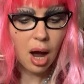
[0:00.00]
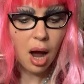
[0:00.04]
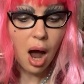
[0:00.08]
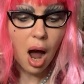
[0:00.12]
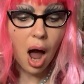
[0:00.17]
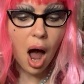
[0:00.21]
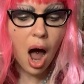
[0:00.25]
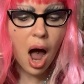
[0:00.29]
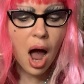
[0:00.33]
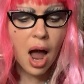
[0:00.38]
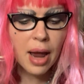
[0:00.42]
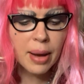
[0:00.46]

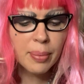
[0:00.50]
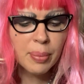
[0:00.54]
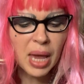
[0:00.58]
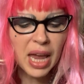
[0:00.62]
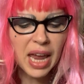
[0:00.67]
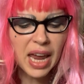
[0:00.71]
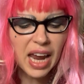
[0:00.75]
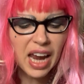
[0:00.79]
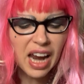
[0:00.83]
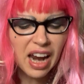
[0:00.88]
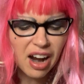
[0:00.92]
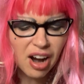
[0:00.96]
"I'm
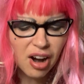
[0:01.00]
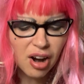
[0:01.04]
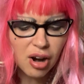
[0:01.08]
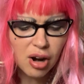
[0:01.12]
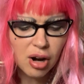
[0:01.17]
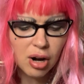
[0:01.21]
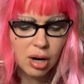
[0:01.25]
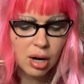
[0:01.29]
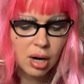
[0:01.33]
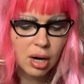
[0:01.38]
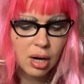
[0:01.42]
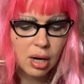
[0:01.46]

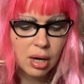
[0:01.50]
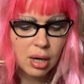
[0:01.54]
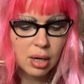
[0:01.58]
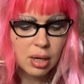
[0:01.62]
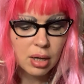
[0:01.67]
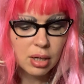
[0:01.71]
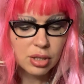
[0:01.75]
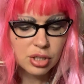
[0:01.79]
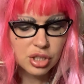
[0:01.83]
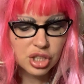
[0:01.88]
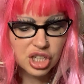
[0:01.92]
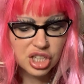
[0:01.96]
here!"
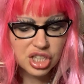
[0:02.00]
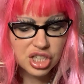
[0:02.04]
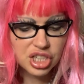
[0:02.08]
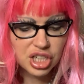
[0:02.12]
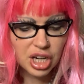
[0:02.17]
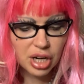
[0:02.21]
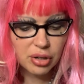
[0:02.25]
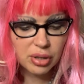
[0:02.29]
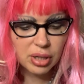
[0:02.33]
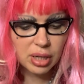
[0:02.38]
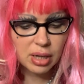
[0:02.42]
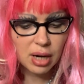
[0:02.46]
she
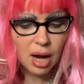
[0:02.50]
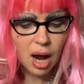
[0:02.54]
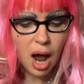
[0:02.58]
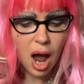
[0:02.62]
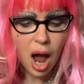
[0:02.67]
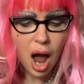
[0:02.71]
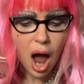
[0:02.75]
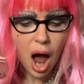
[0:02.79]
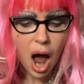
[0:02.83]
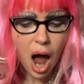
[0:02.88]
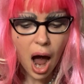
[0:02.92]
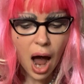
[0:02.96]
shouted.
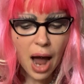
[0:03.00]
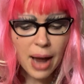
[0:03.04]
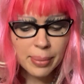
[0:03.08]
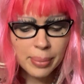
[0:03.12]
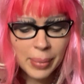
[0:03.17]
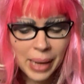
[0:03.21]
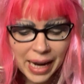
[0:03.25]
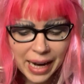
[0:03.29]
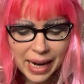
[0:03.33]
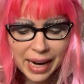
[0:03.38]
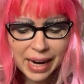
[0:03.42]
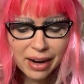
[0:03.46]
"I'm
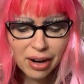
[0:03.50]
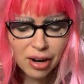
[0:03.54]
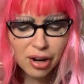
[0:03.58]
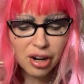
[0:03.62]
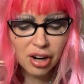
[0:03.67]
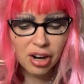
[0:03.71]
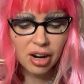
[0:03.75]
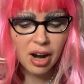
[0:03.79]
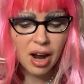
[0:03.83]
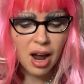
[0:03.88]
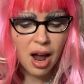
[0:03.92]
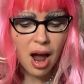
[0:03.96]

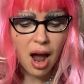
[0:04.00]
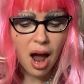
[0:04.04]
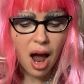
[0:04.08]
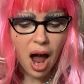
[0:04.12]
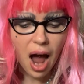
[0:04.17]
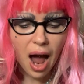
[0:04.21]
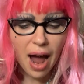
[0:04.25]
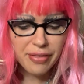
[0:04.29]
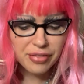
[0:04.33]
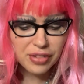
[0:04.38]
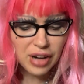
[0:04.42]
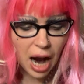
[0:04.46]
here!
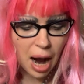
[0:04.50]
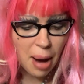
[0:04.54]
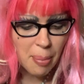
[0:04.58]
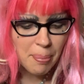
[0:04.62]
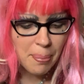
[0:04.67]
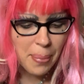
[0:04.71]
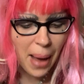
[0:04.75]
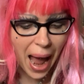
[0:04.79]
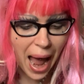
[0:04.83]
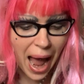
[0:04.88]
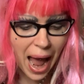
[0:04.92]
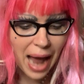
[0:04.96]
I've come
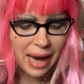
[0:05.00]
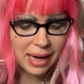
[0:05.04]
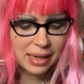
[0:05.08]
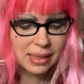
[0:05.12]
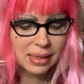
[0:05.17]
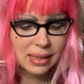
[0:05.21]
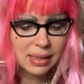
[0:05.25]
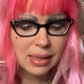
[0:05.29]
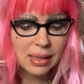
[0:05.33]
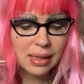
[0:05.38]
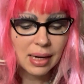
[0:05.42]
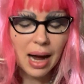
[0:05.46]
back!
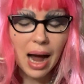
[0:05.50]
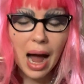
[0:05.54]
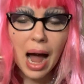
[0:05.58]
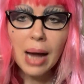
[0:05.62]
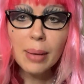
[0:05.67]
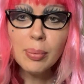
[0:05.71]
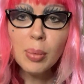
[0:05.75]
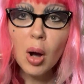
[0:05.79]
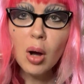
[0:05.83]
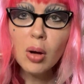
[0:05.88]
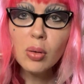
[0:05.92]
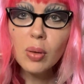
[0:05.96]

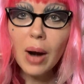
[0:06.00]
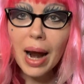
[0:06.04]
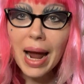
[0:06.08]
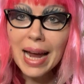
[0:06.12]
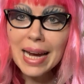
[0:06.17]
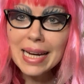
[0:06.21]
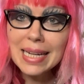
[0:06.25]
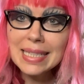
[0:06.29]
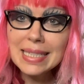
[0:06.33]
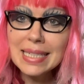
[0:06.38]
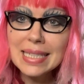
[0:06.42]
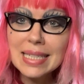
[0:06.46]
I'm all
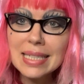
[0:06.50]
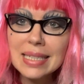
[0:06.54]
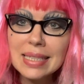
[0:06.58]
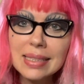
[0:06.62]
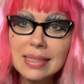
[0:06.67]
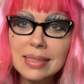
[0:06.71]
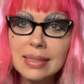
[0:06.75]
right!"